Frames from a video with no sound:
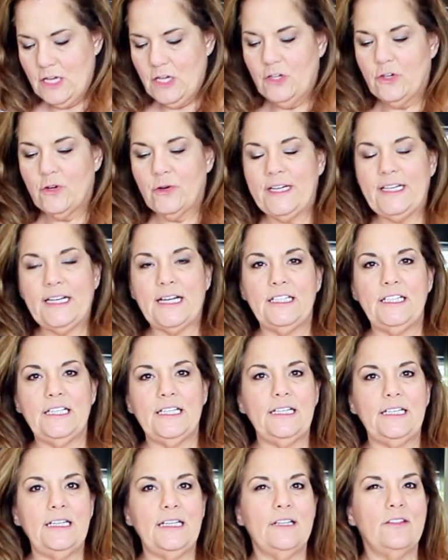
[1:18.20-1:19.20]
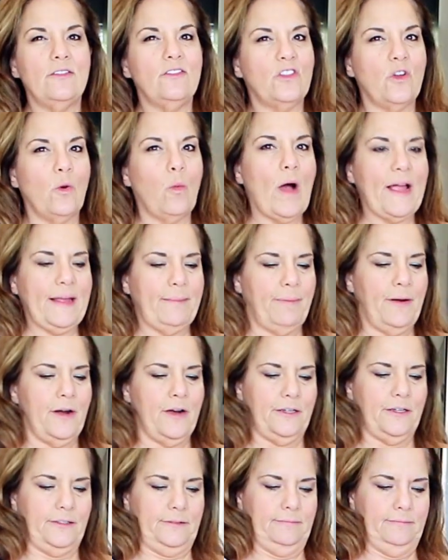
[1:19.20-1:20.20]
green onion, the white
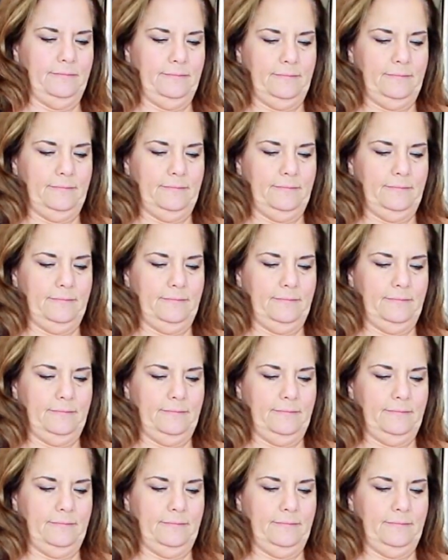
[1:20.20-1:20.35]
part.